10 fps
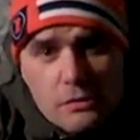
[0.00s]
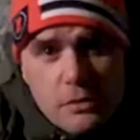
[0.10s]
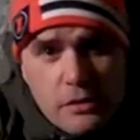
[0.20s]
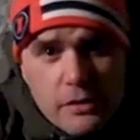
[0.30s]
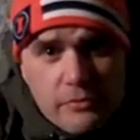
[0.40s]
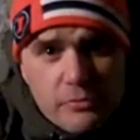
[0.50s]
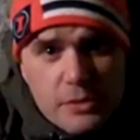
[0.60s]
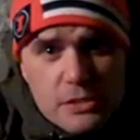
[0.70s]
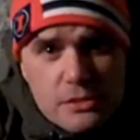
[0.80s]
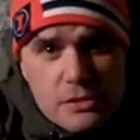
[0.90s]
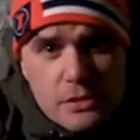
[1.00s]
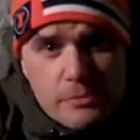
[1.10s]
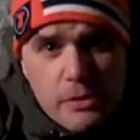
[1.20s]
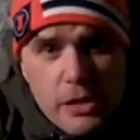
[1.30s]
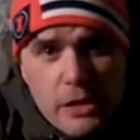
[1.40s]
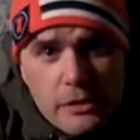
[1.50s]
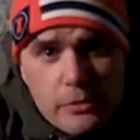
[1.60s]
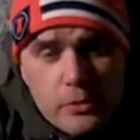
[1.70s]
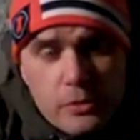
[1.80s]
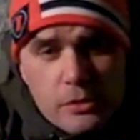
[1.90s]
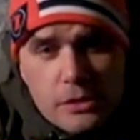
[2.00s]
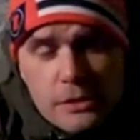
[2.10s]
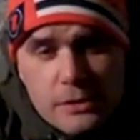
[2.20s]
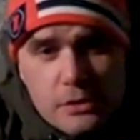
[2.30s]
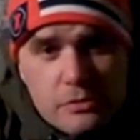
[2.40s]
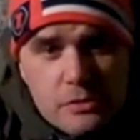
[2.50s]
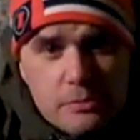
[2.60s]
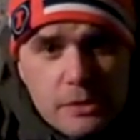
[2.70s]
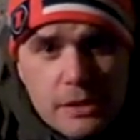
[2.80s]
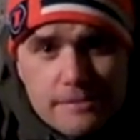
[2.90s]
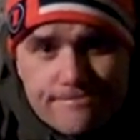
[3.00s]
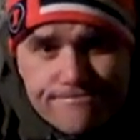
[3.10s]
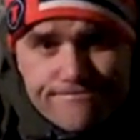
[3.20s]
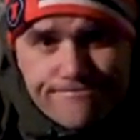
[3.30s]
All the information is on the blog or on the YouTube account.